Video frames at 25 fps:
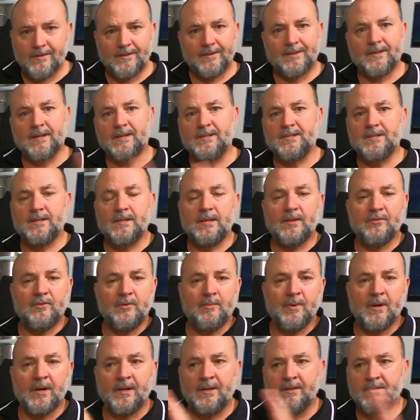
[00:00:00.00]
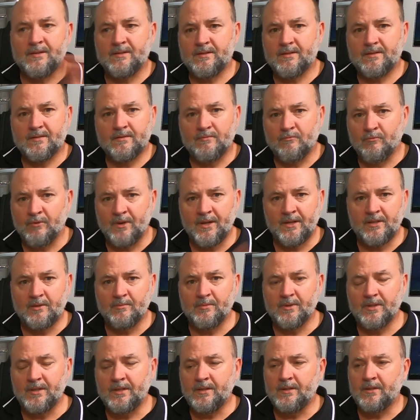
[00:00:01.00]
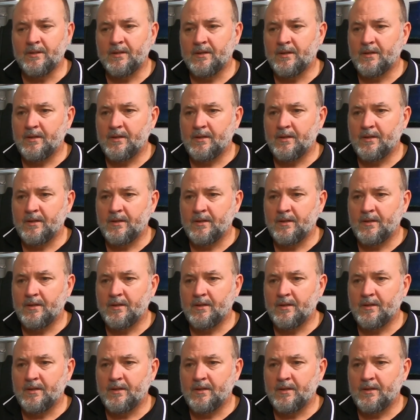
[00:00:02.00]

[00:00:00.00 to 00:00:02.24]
Touching every base randomly.